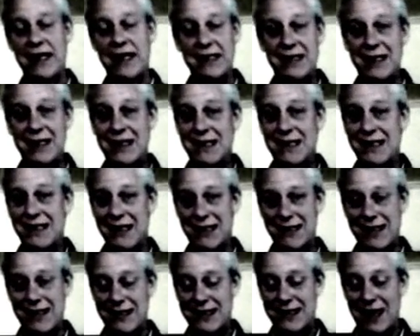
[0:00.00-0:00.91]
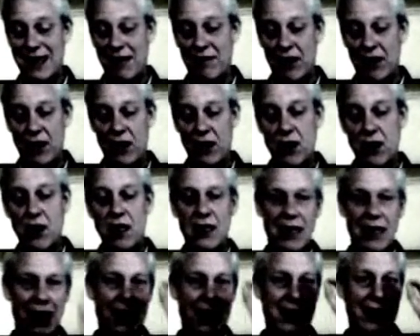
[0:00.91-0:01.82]
1867,
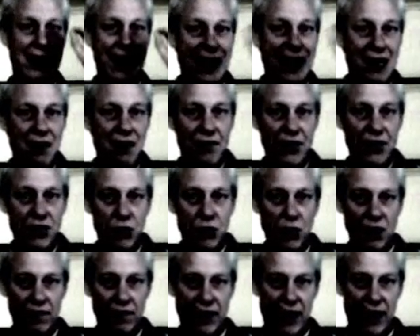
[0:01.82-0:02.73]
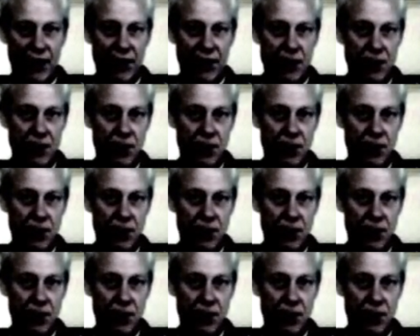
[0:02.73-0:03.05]
an individual event.